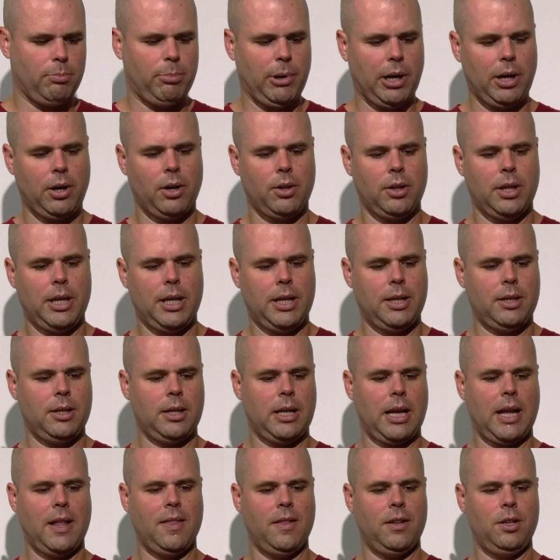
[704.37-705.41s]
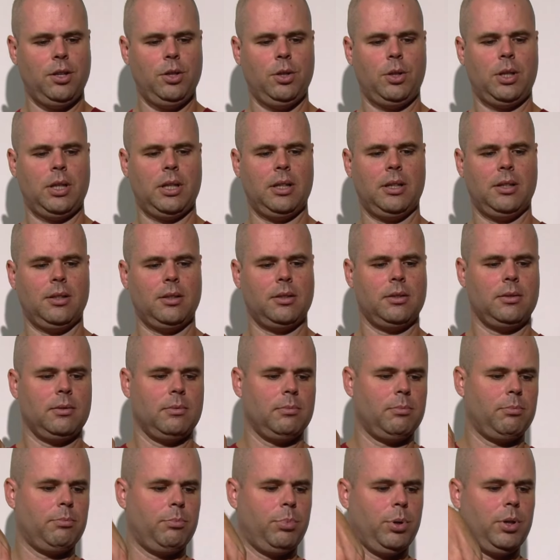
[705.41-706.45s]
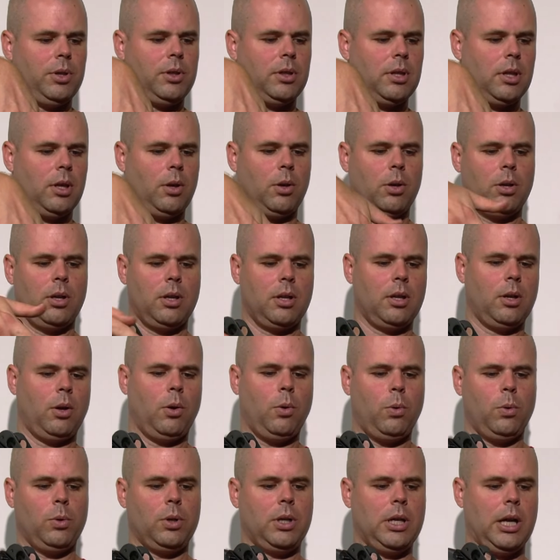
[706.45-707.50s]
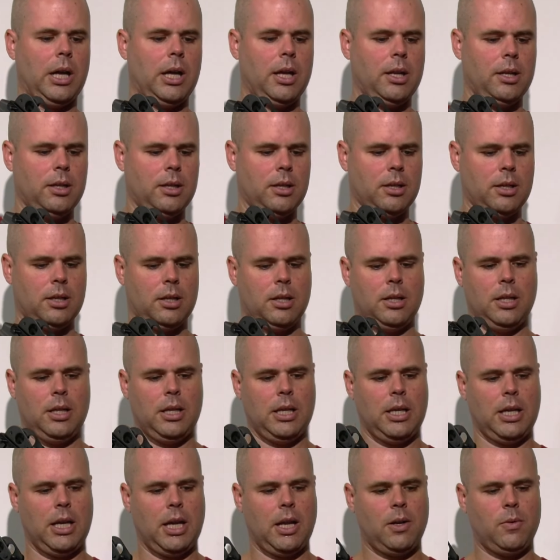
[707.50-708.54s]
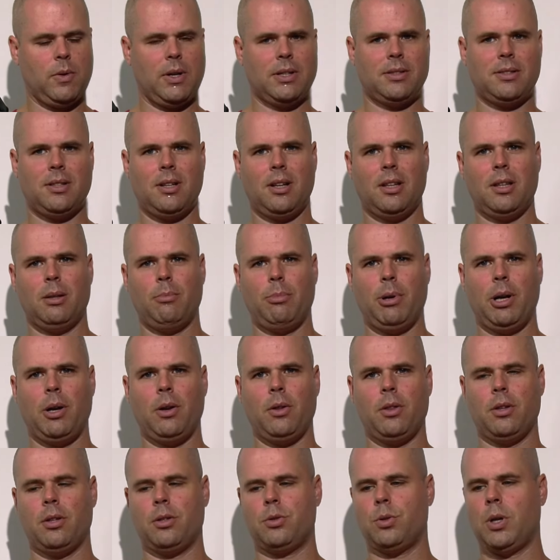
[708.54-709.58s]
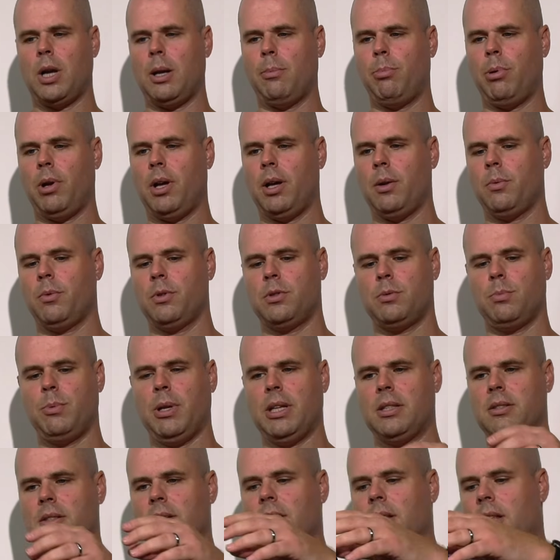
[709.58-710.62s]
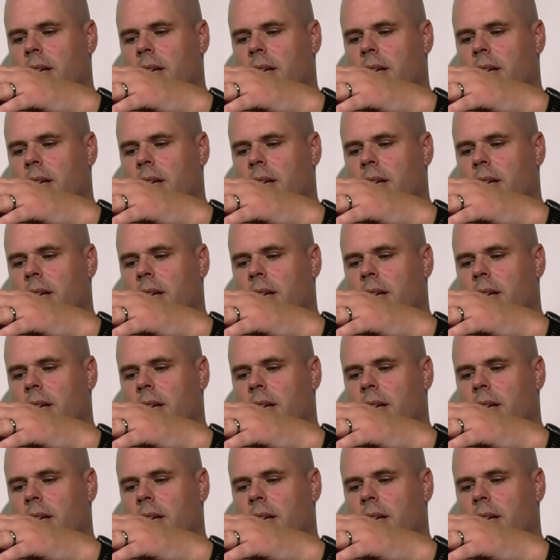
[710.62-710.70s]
barrel in, and then you can put the whole gun and rest it on the barrel and the tripod, which makes it